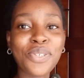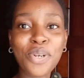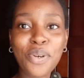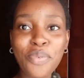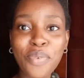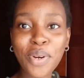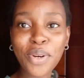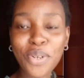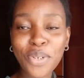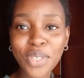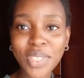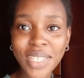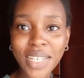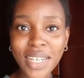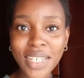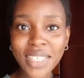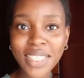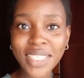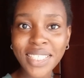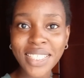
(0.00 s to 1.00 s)
got
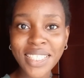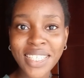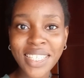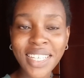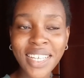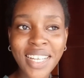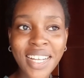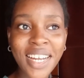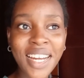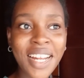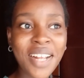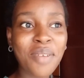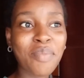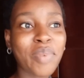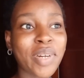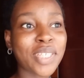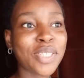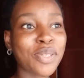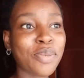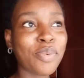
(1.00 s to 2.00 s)
recognized
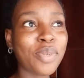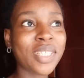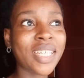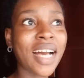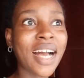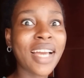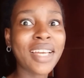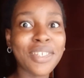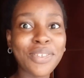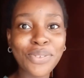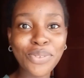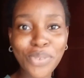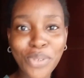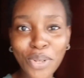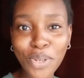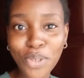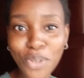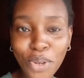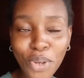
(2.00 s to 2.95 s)
by someone that I do not